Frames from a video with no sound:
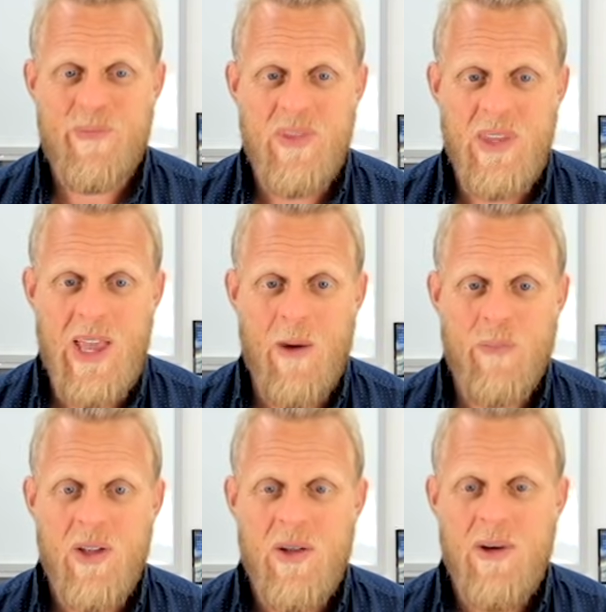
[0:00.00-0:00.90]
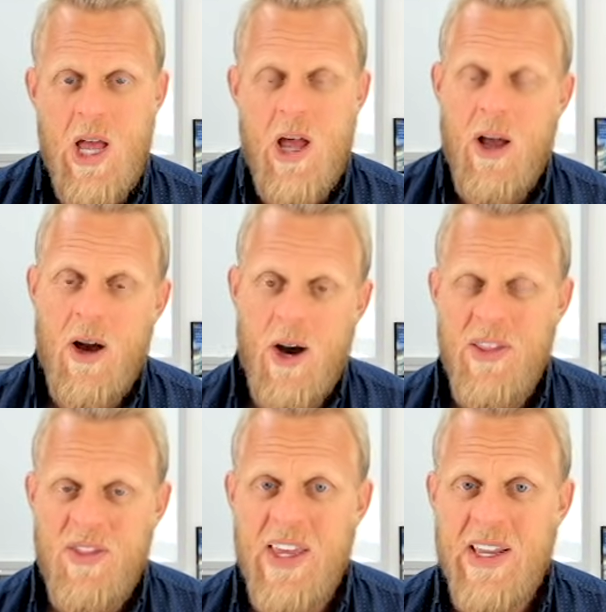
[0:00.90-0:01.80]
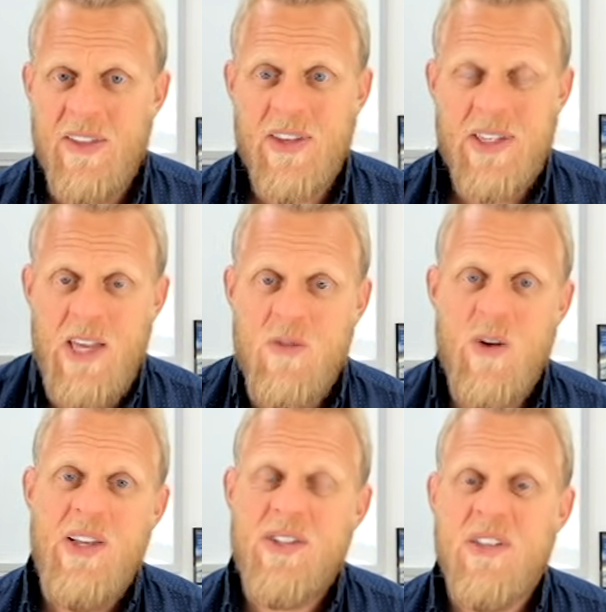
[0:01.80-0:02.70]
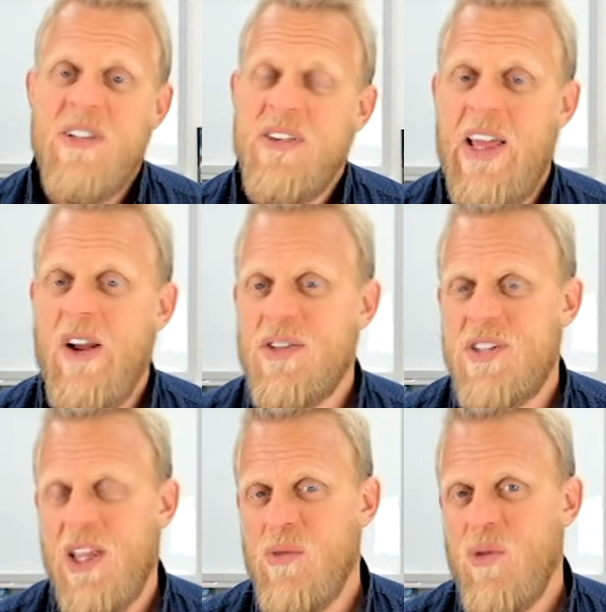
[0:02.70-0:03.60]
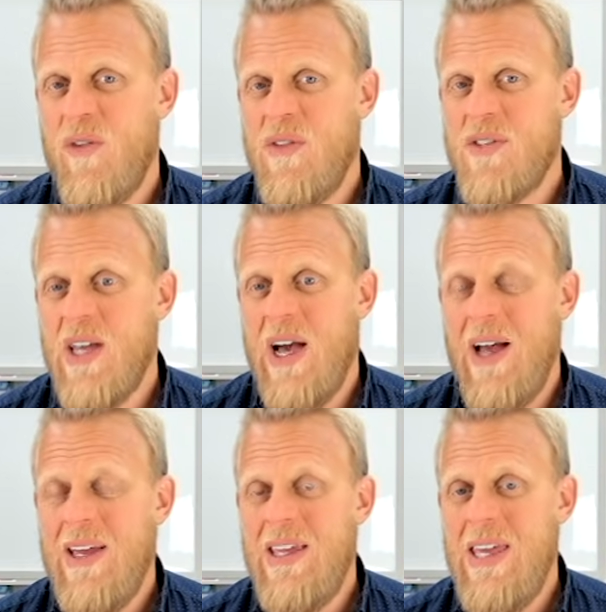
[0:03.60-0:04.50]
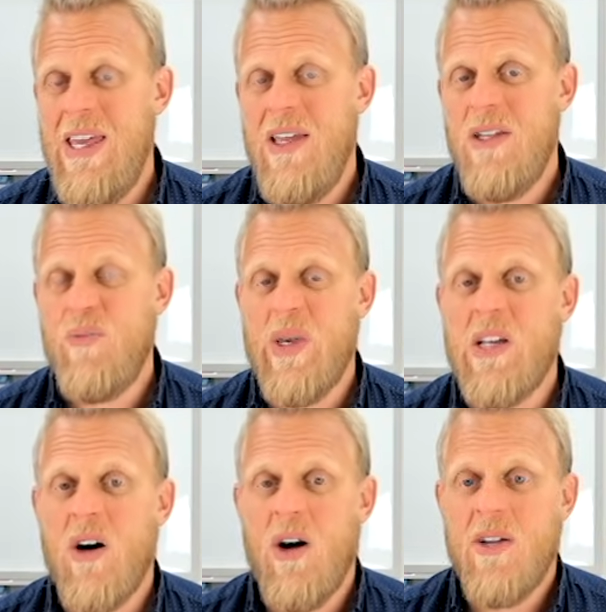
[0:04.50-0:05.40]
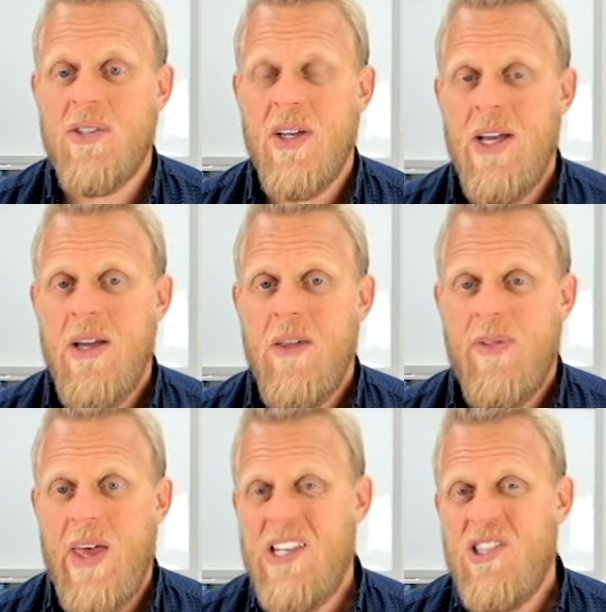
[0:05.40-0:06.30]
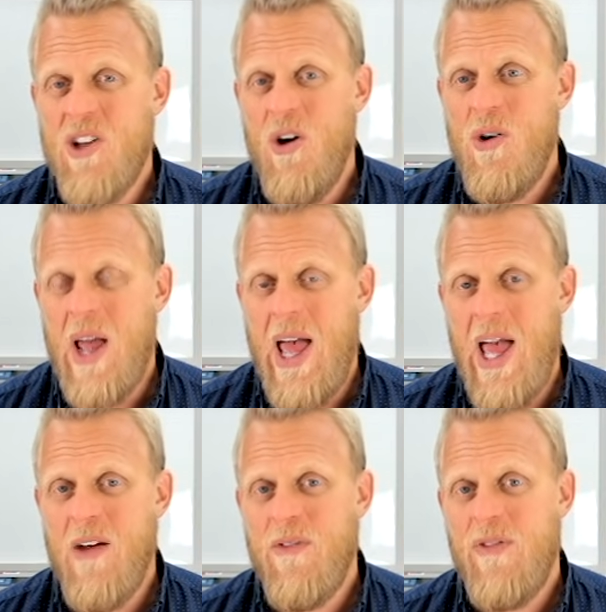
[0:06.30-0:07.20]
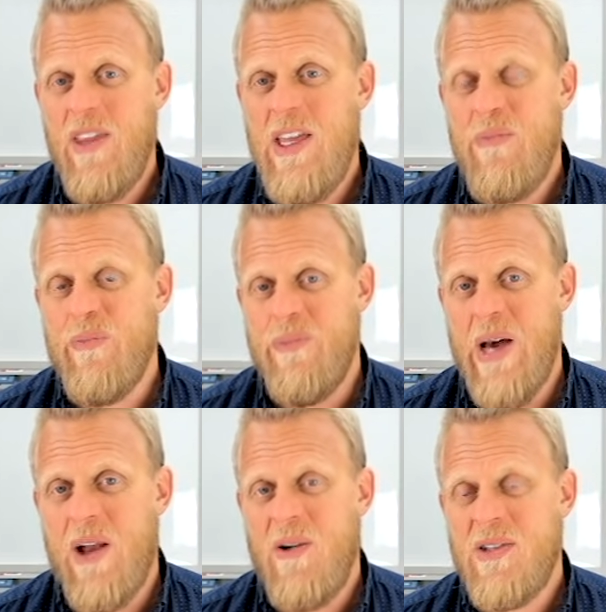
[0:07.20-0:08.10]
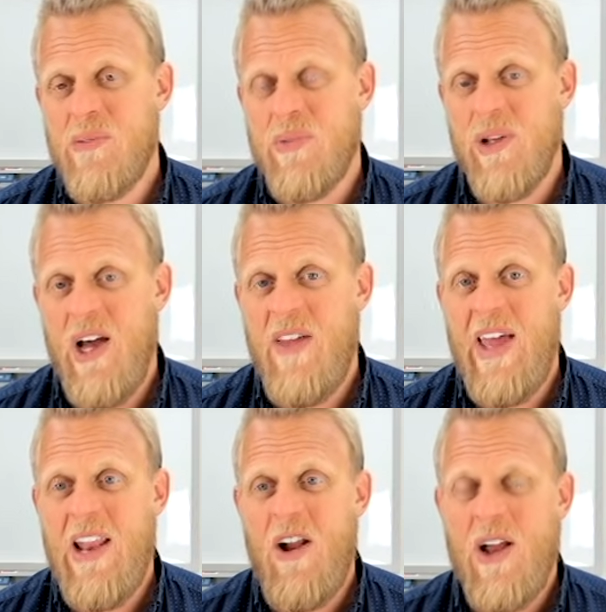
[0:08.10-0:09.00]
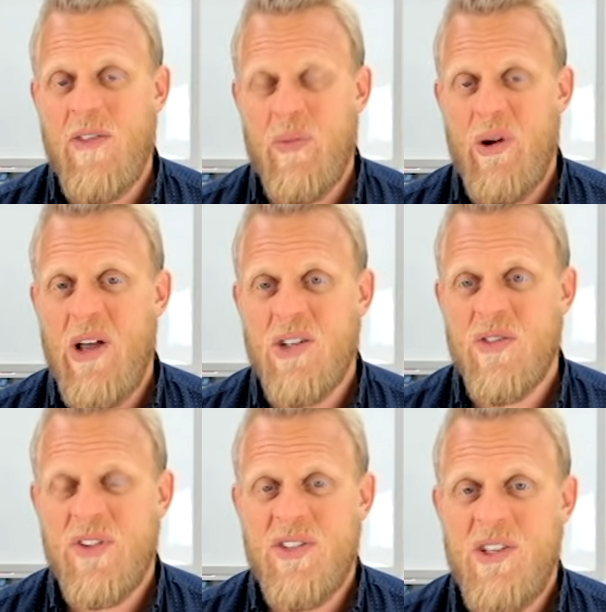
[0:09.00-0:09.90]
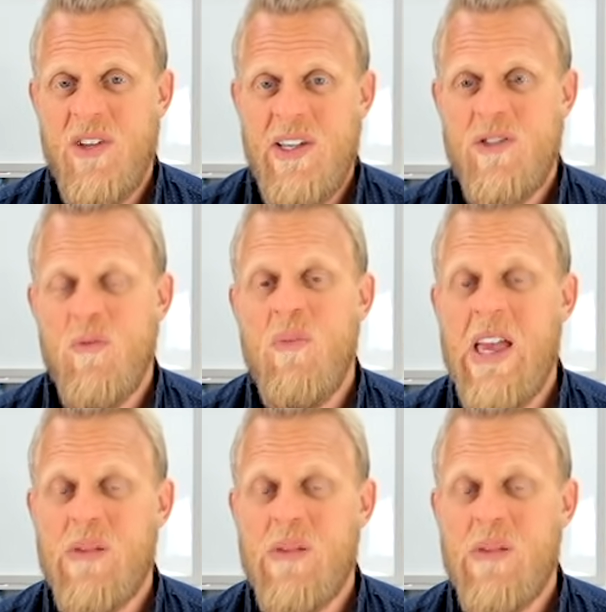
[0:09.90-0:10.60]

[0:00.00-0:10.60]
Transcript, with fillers: Now, I think the key reason they're not selling more of this car is because they don't have the battery supply, they don't have the production facilities to make